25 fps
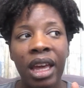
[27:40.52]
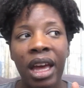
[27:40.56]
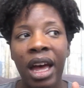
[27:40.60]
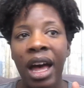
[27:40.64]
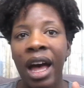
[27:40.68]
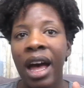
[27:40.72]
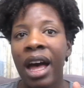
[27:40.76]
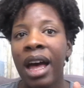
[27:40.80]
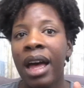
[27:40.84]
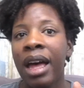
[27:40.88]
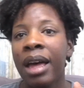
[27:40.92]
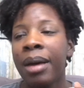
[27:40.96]

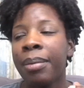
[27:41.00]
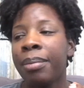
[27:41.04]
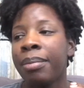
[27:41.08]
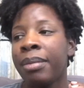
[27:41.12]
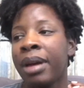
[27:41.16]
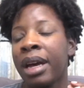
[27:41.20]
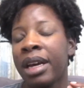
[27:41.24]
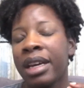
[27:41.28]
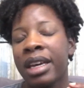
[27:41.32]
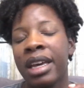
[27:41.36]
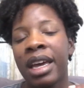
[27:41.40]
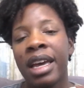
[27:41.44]
I,
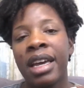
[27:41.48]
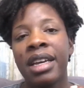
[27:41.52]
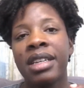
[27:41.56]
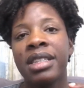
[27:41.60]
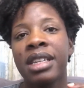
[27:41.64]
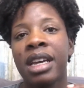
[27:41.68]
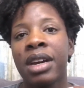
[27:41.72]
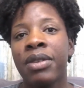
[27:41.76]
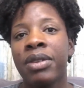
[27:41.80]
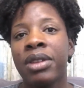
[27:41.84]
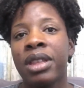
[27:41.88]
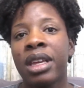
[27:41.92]
my
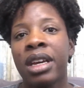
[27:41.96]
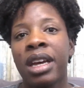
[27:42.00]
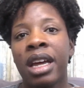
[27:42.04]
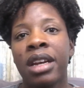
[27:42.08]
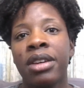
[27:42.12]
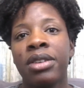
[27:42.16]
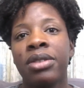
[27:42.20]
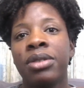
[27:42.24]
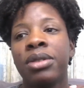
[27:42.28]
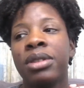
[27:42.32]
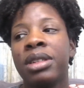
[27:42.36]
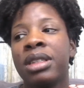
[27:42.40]
cakes, everything I
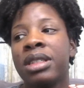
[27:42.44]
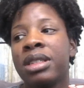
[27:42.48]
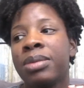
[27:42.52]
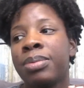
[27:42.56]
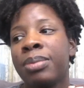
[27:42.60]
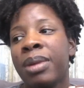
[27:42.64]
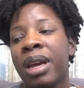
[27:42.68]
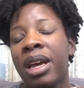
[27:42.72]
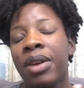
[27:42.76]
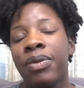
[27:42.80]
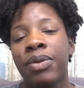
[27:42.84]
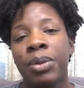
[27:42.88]
do is
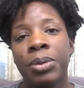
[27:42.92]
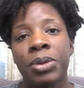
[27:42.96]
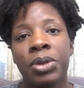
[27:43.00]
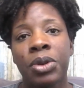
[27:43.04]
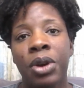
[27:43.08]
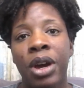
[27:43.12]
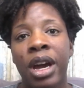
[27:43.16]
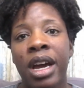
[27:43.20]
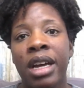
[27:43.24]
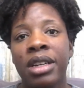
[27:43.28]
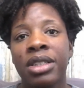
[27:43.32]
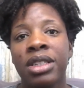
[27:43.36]
made from
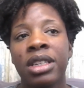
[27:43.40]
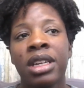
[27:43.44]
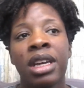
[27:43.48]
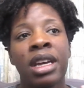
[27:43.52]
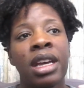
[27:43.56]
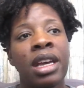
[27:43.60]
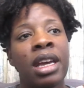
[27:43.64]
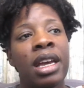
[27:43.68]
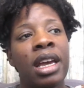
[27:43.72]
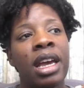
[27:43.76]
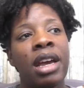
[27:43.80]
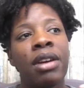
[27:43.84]
scratch.
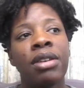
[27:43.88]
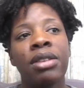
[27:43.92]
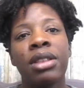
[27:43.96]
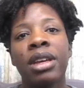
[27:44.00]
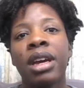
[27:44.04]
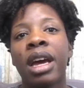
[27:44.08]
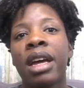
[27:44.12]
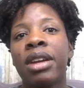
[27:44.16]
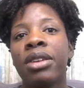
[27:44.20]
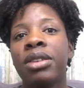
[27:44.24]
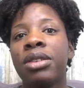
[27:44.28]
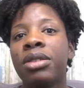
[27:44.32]

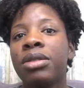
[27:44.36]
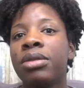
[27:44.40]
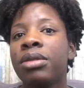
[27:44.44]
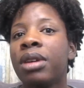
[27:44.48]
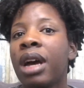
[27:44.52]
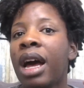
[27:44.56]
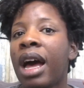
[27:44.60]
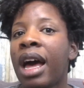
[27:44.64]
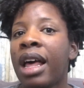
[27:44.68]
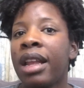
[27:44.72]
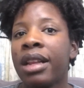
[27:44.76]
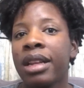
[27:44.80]
Everything I do,
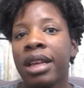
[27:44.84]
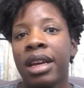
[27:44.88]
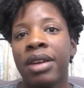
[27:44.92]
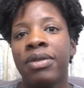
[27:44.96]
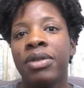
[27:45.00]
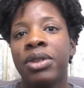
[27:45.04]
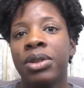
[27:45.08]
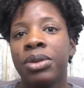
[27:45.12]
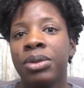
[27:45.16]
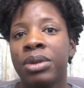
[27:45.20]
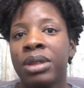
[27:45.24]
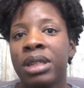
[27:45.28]
I
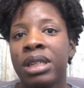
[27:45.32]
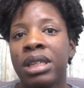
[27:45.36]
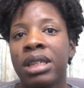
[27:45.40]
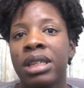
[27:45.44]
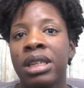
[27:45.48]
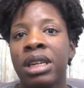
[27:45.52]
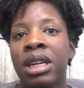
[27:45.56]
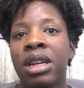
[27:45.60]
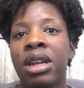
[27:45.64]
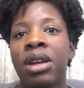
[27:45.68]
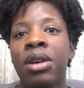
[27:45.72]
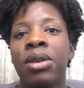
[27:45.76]
love doing it,
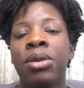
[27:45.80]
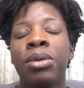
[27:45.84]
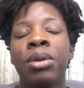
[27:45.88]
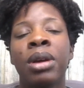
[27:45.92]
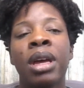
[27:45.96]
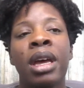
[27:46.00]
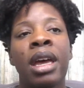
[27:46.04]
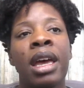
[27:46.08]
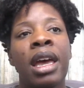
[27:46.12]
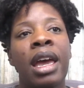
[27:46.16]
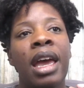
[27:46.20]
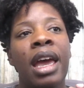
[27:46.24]
you know.
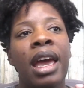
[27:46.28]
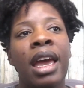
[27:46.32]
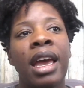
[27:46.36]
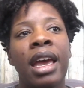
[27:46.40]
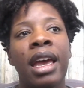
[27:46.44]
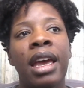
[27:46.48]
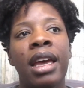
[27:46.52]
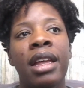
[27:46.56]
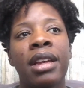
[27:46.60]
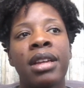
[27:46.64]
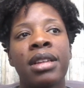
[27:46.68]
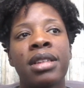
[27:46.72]

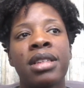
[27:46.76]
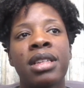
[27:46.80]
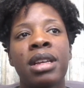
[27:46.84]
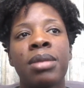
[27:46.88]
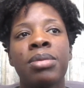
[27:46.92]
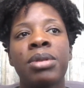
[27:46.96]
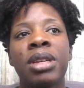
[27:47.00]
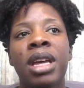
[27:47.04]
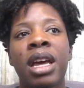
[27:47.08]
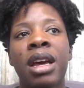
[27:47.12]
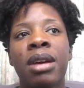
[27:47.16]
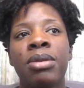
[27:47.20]
And
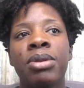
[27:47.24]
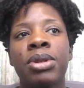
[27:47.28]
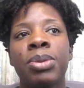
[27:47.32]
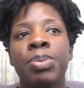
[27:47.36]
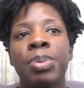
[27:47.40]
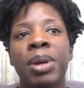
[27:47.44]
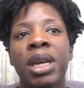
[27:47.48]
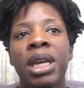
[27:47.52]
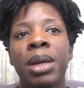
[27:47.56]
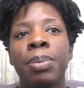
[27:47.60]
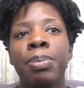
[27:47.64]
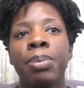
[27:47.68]
sometimes
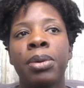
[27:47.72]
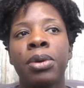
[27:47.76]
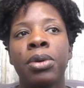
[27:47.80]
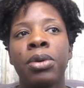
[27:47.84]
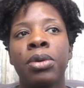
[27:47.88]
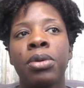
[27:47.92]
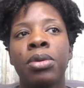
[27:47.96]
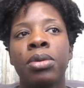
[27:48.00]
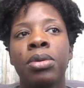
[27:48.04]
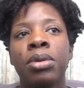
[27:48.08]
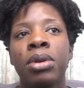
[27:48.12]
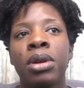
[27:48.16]

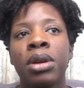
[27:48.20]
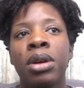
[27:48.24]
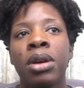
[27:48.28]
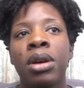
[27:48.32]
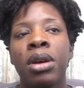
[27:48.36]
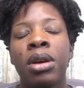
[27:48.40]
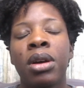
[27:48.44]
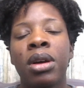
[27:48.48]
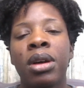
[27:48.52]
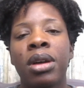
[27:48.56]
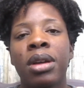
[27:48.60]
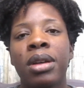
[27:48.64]
people,
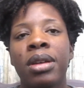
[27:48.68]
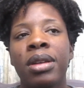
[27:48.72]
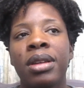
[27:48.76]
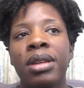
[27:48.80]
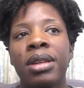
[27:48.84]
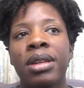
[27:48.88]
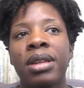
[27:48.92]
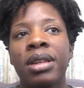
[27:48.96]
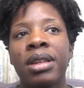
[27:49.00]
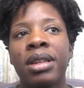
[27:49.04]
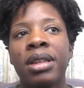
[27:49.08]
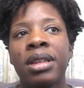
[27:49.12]

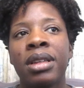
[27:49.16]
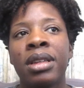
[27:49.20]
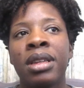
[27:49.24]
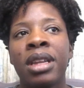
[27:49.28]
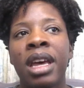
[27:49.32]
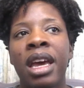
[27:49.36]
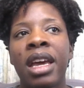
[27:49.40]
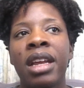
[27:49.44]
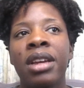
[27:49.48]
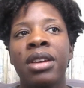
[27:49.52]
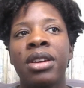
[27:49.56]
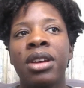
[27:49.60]

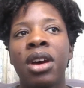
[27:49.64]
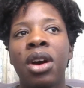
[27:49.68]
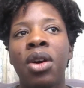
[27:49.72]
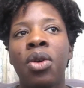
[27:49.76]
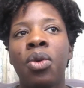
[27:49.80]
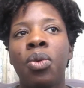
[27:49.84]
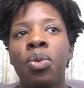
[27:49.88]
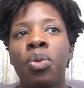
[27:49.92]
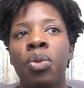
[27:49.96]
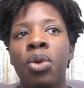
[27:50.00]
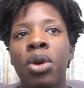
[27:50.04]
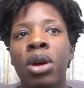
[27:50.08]
they
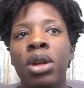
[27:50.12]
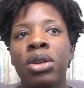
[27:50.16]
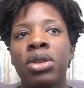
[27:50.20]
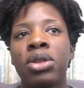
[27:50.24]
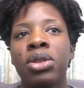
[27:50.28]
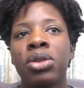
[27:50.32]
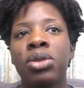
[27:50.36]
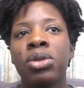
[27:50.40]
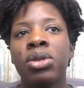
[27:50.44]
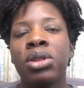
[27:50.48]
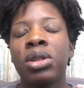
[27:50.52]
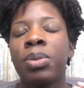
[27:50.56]
don't want
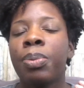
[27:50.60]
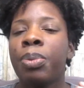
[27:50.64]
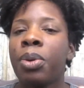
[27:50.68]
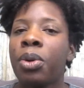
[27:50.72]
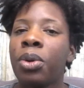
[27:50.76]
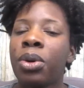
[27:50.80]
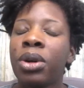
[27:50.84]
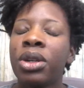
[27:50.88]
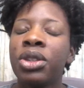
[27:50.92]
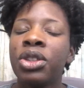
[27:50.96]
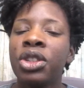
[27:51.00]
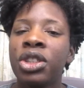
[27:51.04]
to
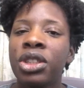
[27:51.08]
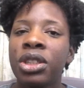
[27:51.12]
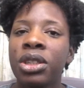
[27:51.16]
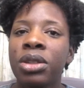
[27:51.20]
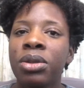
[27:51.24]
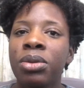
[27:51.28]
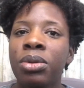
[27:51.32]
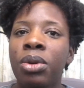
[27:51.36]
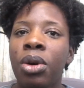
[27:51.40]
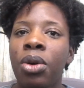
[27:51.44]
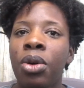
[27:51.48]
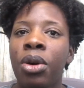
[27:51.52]
support
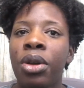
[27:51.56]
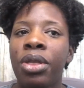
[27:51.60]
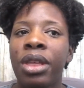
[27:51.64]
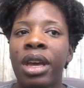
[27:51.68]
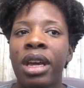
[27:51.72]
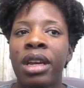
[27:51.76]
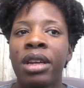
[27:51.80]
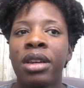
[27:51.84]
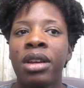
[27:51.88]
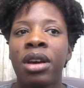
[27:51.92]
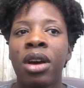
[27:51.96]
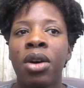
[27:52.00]
you, or
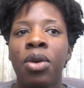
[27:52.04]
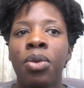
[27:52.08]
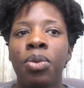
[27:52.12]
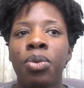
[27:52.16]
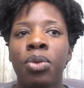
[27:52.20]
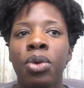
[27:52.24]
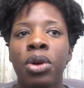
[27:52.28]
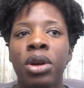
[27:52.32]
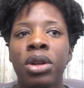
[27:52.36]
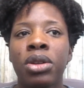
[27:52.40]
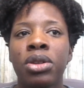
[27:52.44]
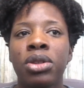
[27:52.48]
they don't
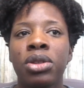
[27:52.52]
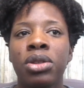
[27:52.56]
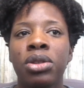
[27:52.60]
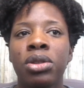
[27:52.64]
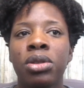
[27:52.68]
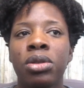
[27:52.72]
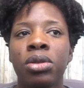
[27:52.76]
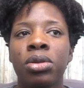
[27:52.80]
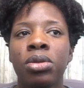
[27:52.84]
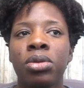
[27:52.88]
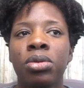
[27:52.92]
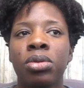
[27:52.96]
want
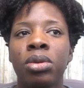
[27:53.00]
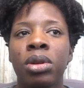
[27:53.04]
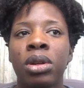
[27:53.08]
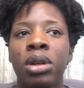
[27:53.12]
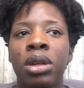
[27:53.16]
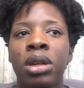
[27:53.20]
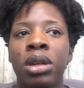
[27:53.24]
to